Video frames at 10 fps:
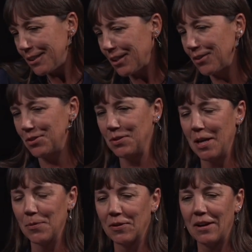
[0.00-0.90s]
do
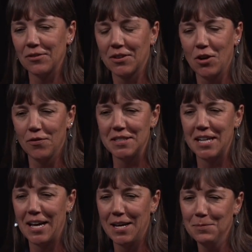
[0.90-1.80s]
them around COVID
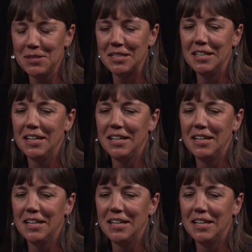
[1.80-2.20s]
times.